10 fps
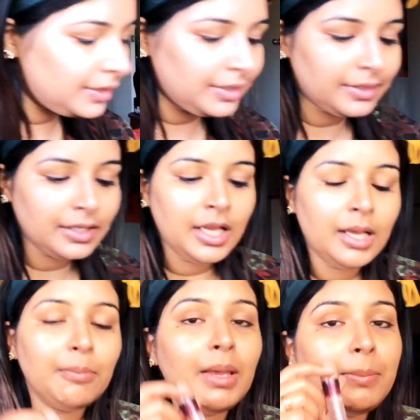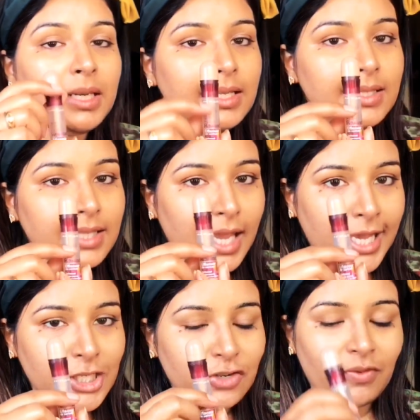this Maybelline's
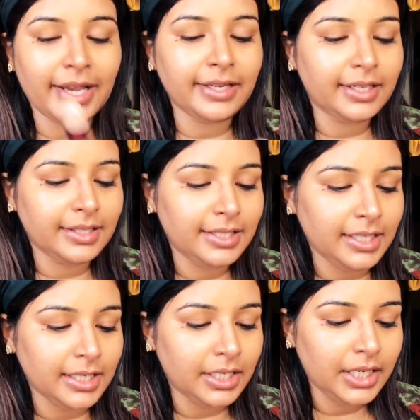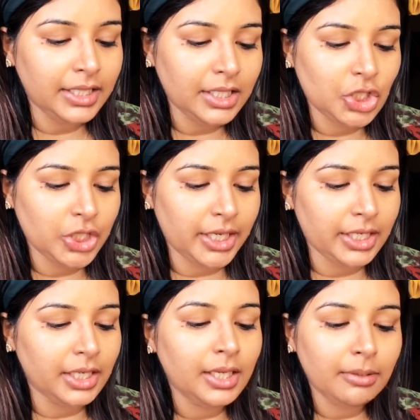Age Rewind concealer in the
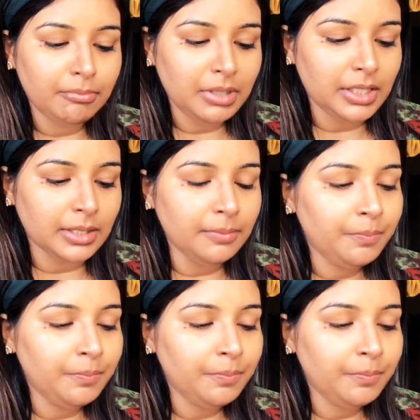shade medium.